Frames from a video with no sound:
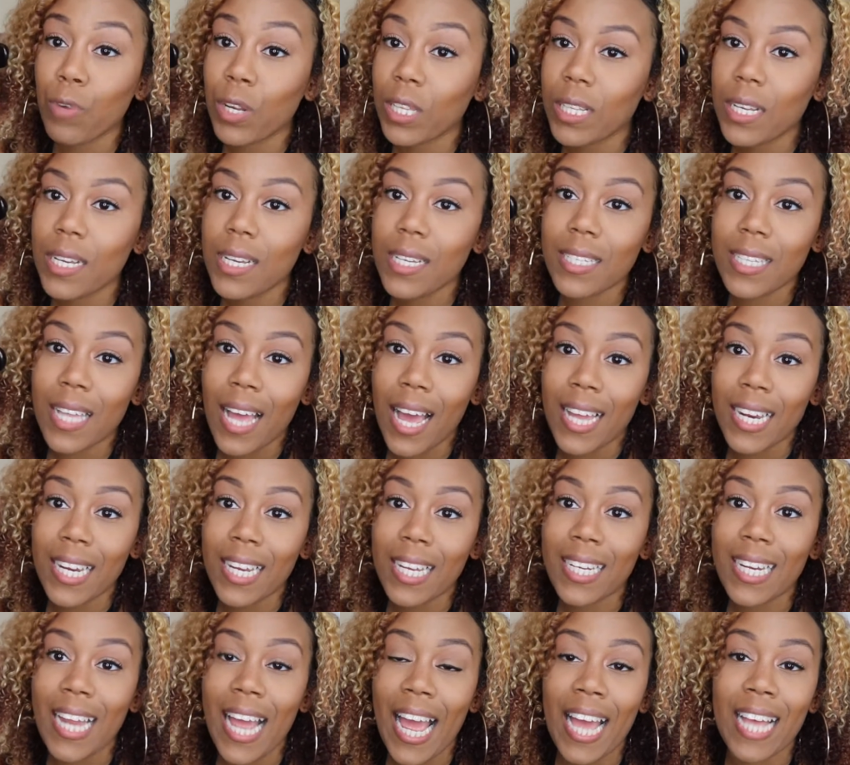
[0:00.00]
Really
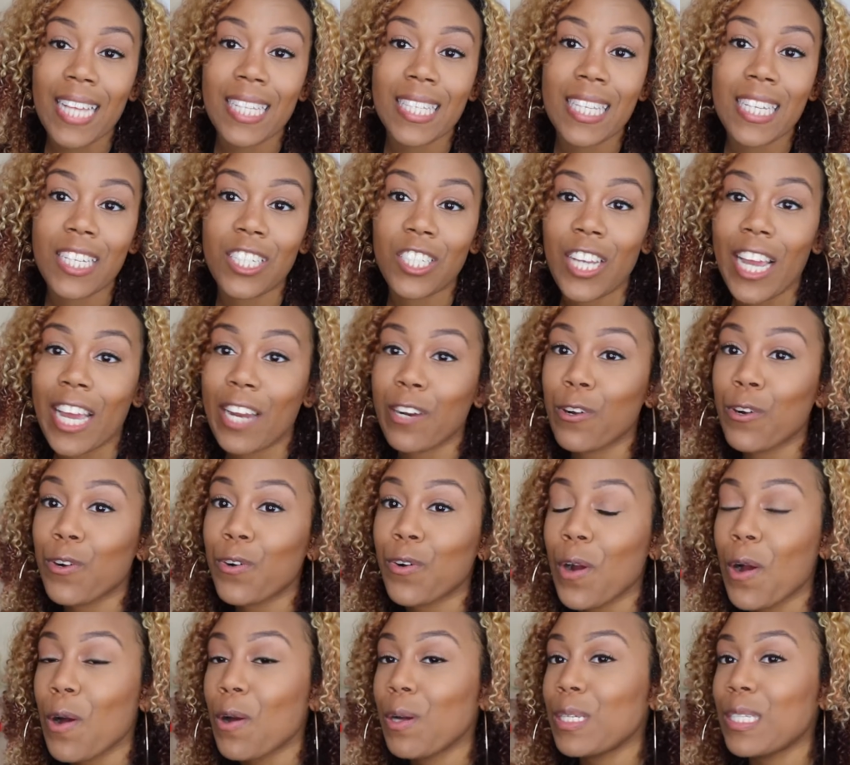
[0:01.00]
excited as this channel
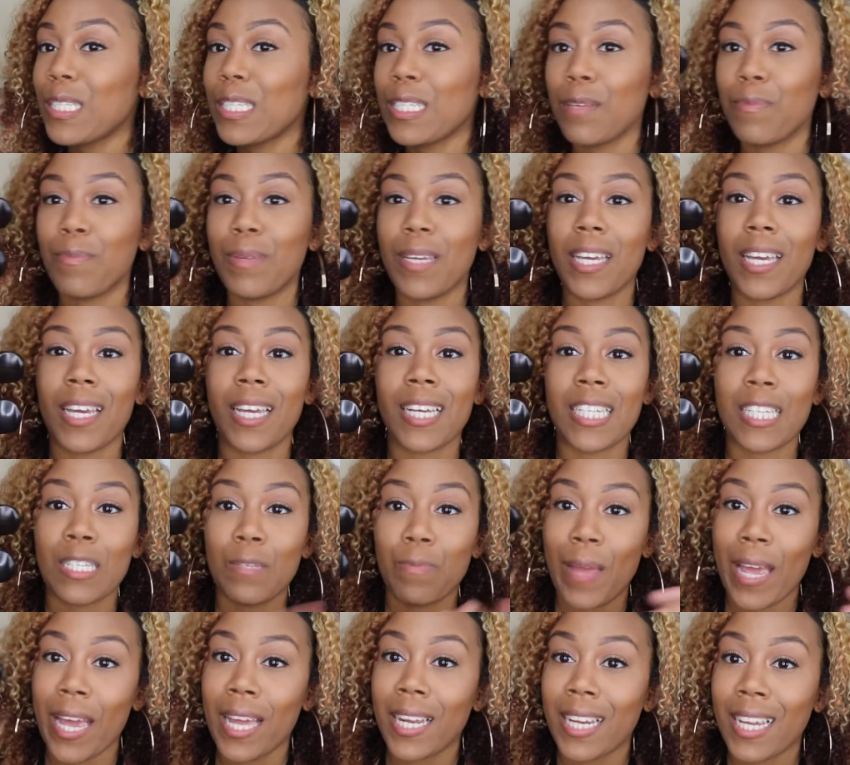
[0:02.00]
grows to be
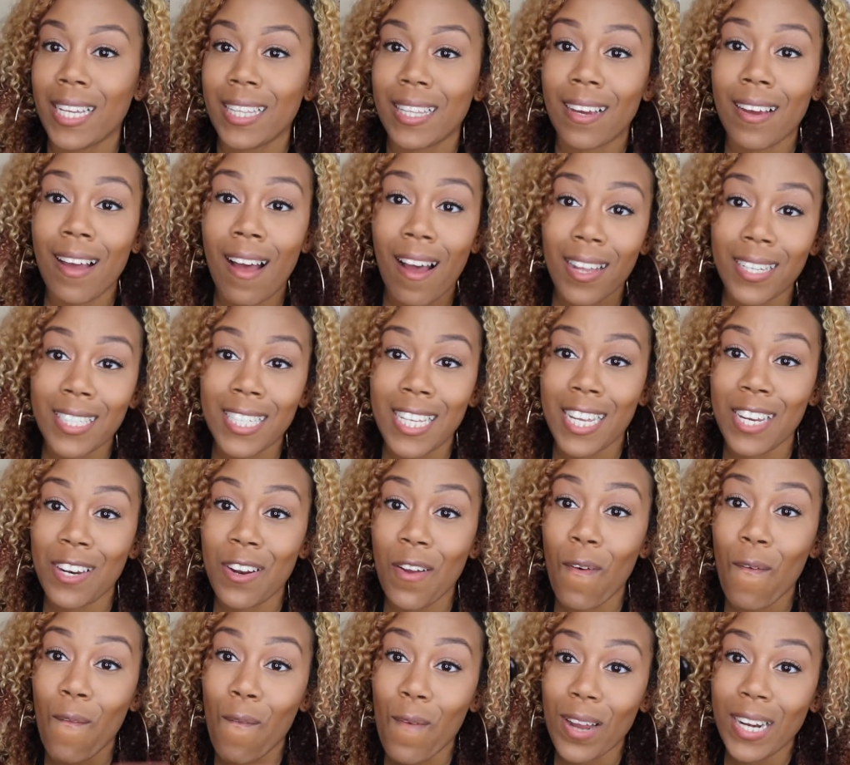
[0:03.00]
expanding the
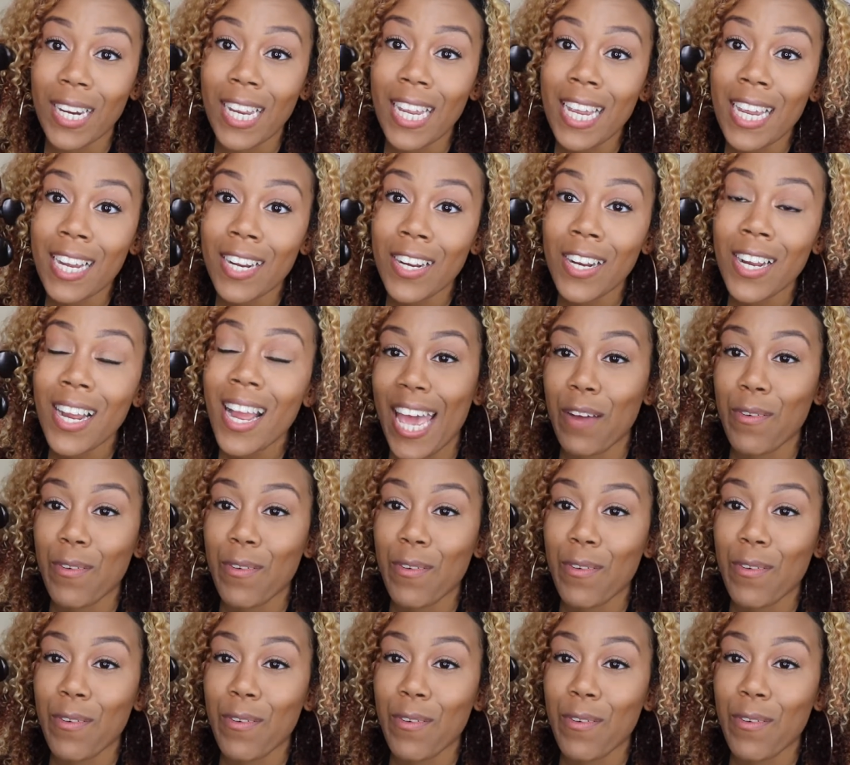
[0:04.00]
content on here.